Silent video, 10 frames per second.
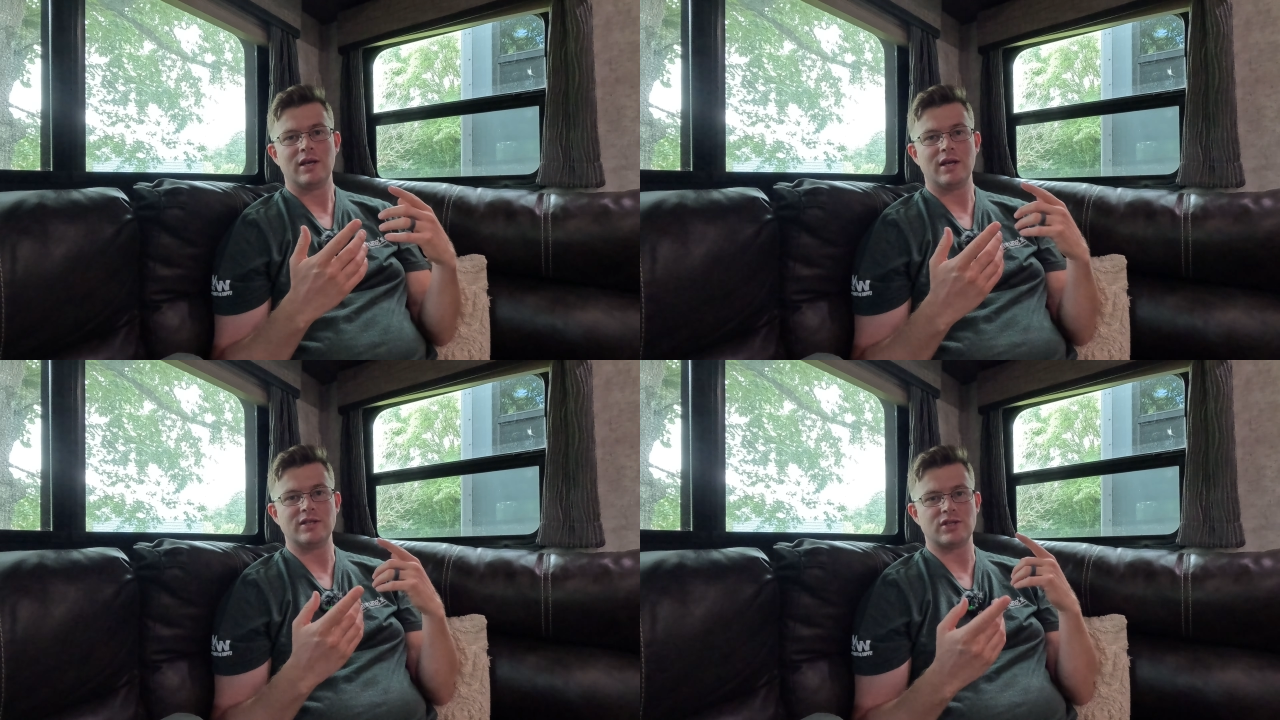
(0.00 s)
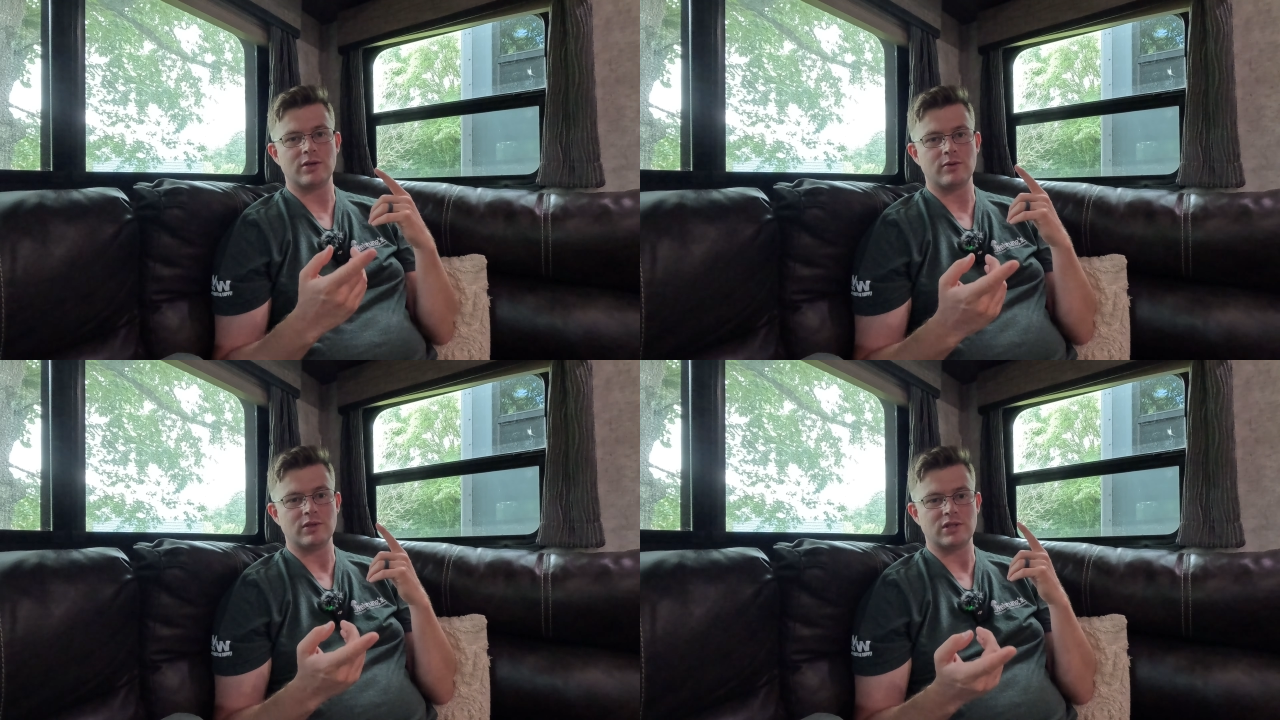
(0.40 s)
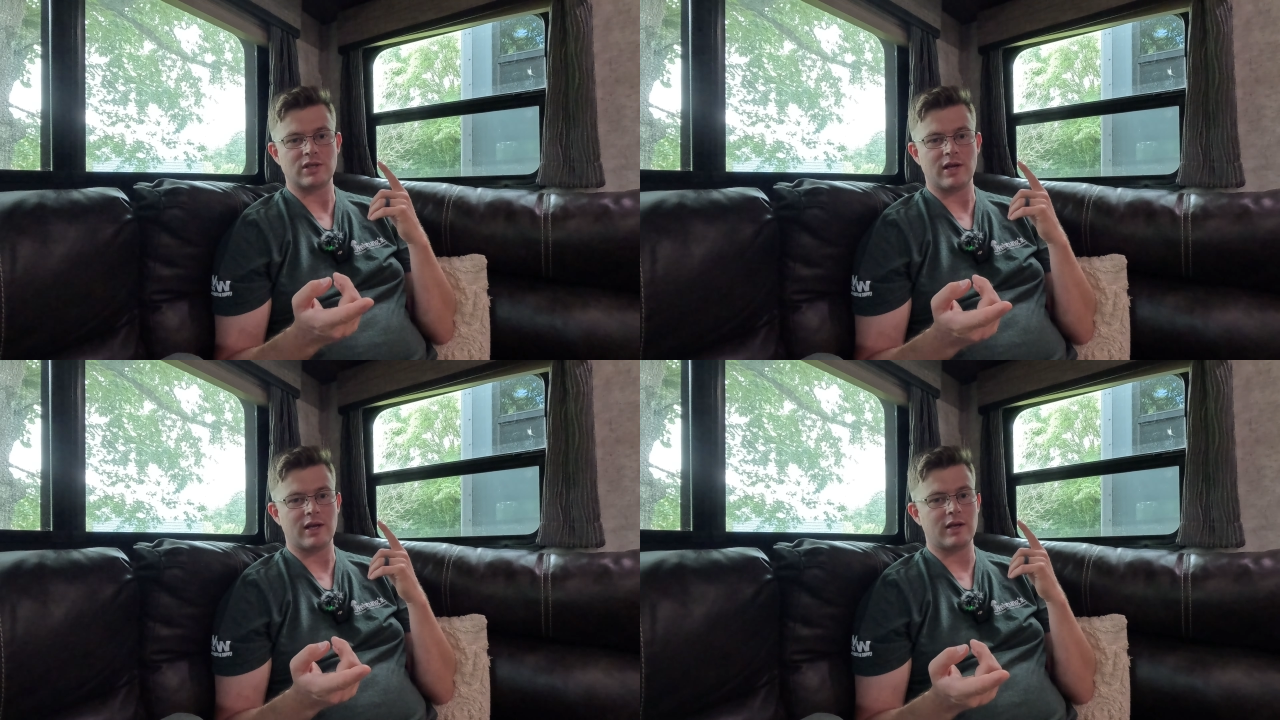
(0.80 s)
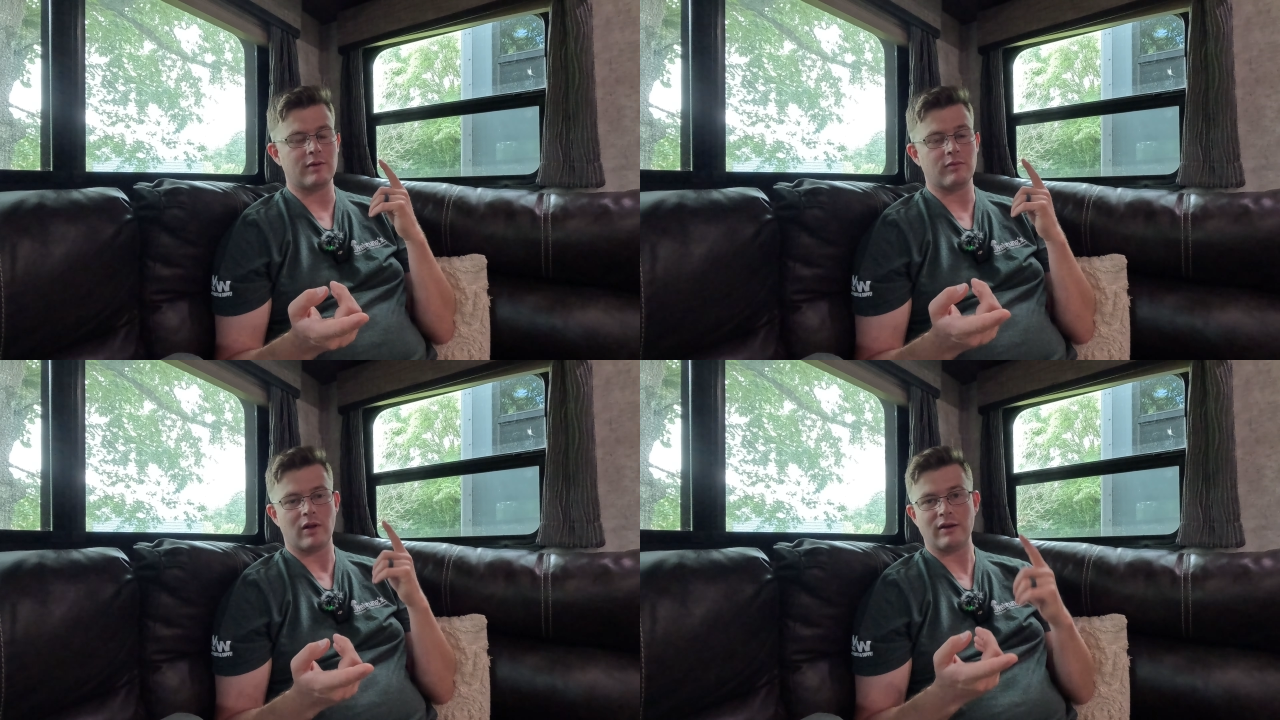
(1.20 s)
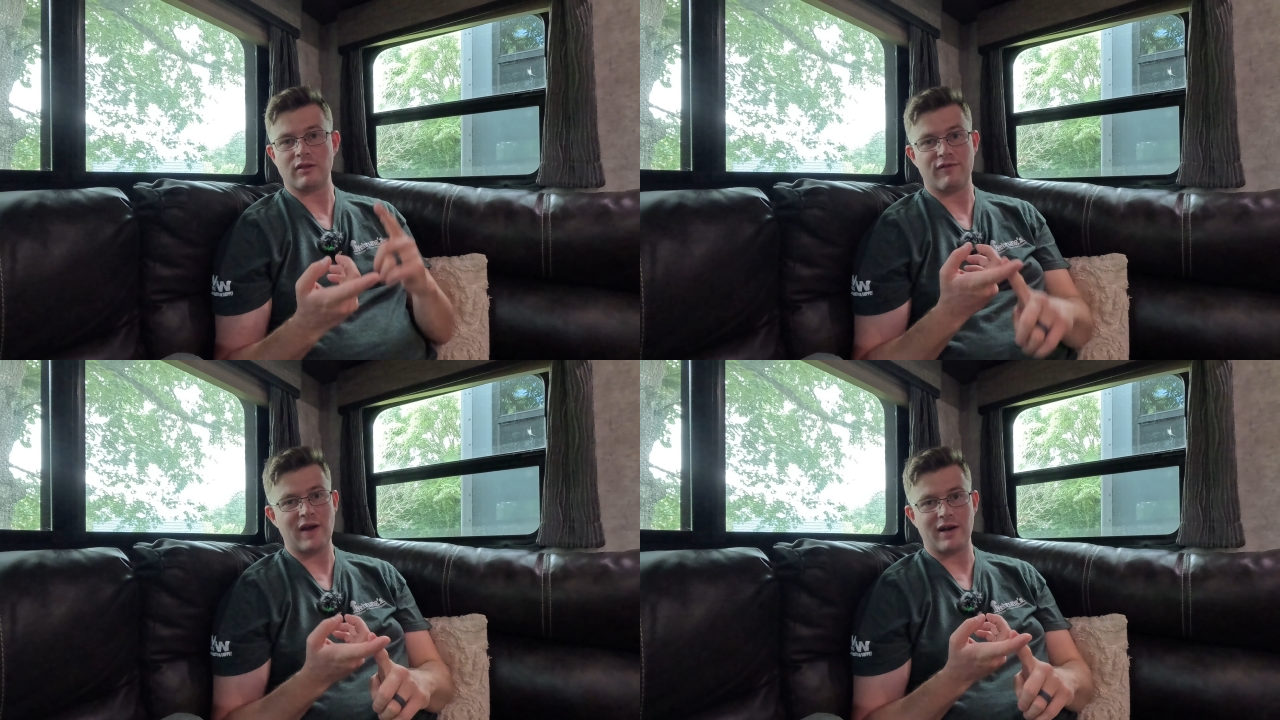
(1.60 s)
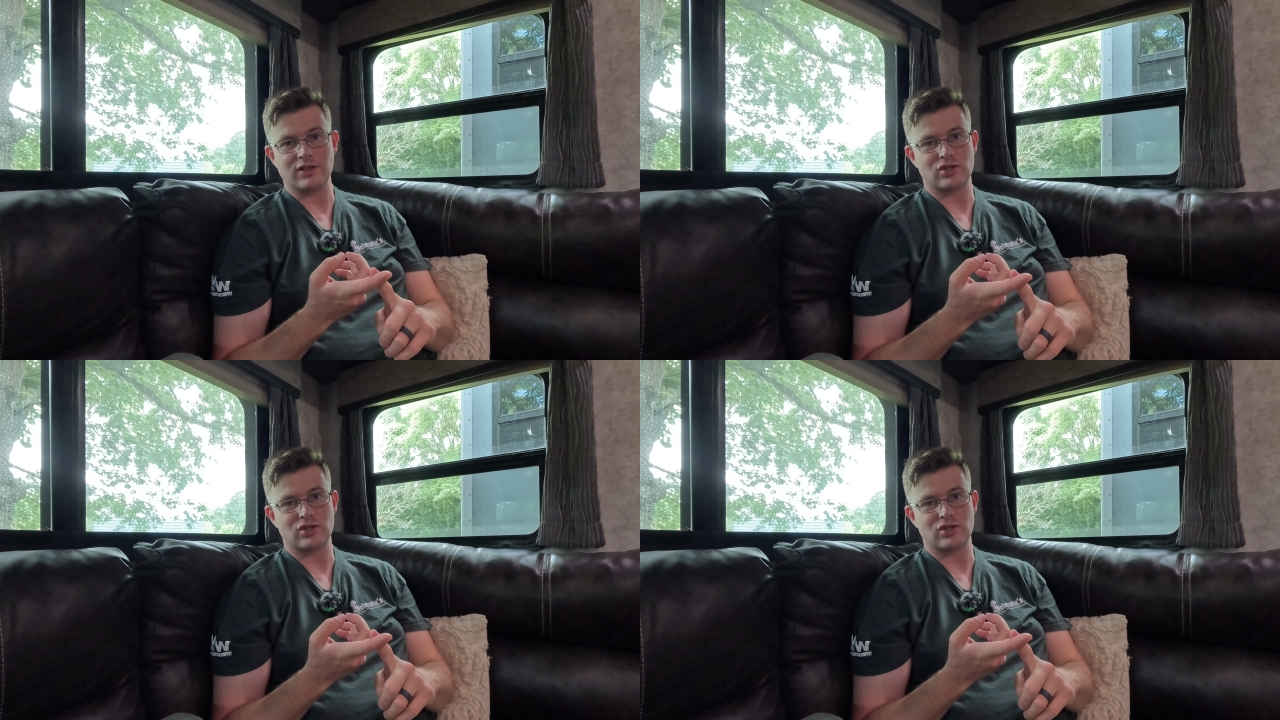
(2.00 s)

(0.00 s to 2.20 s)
is used in like the FedEx